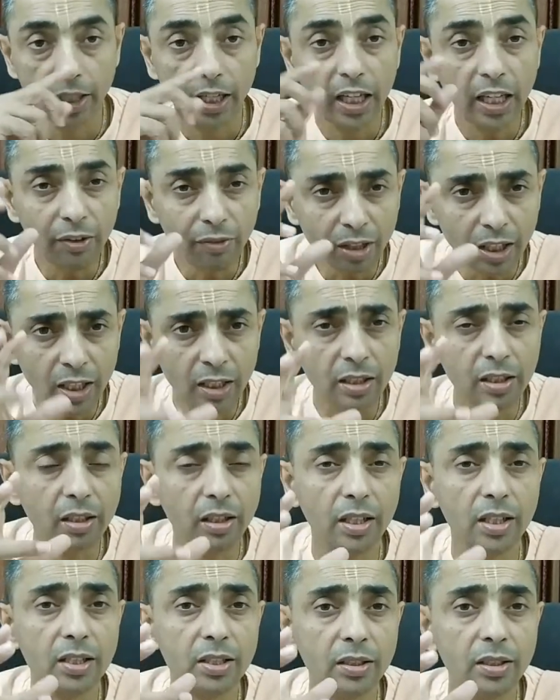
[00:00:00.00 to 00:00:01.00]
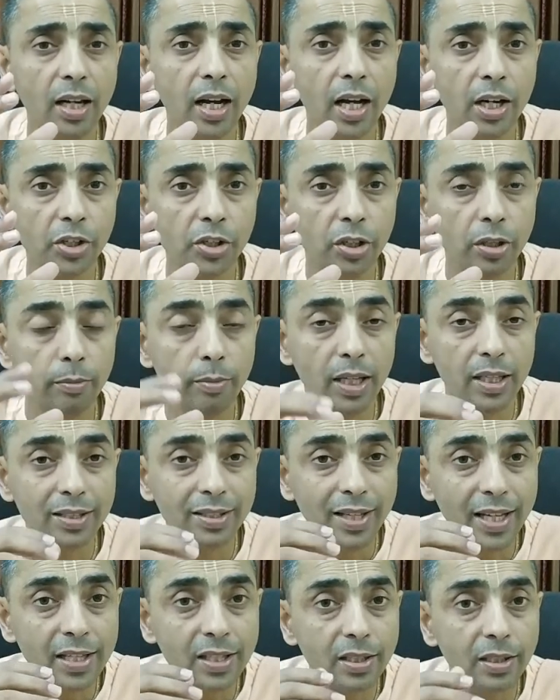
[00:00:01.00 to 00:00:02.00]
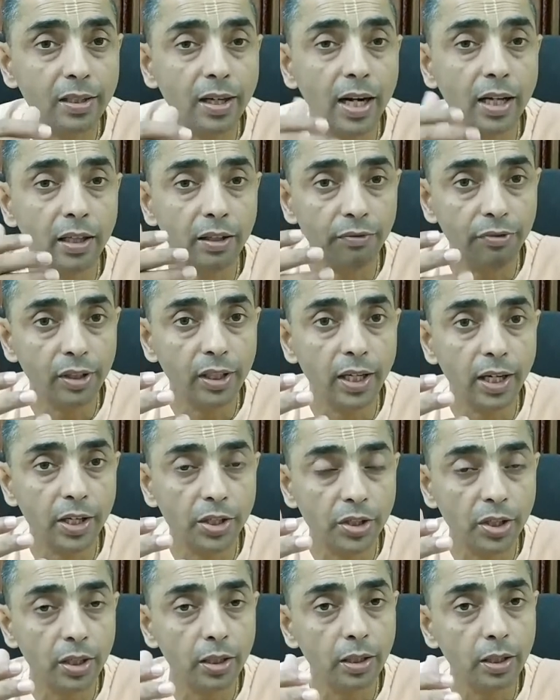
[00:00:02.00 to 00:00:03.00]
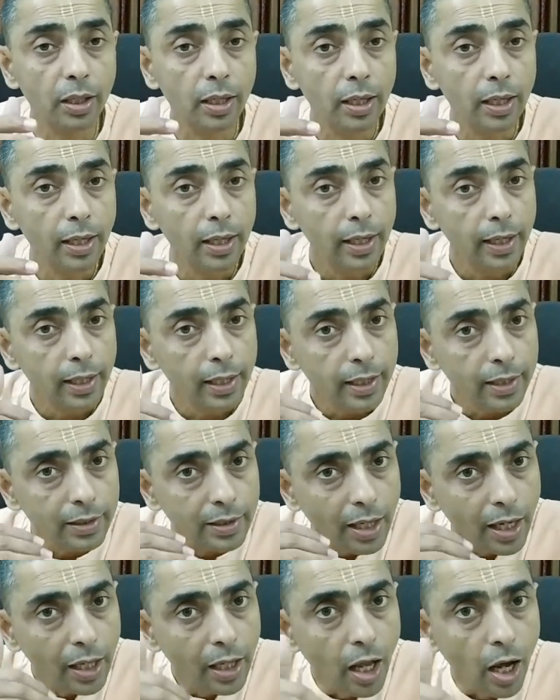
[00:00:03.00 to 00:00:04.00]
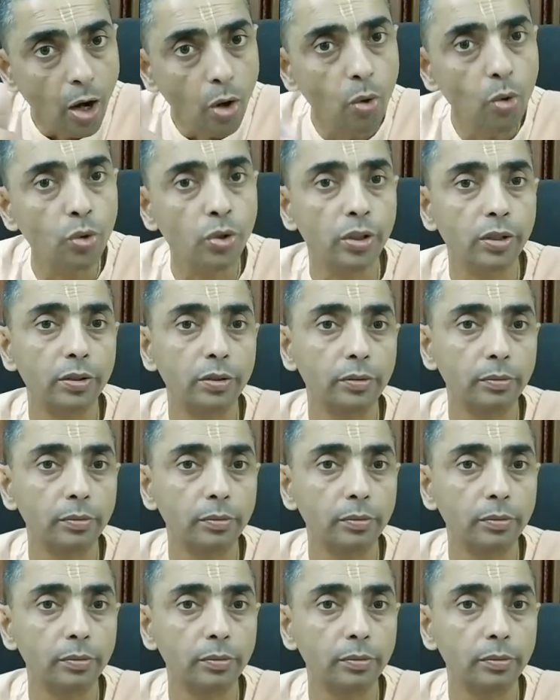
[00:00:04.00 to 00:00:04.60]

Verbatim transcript: Even in Grihastha ashrama, sense gratification is allowed.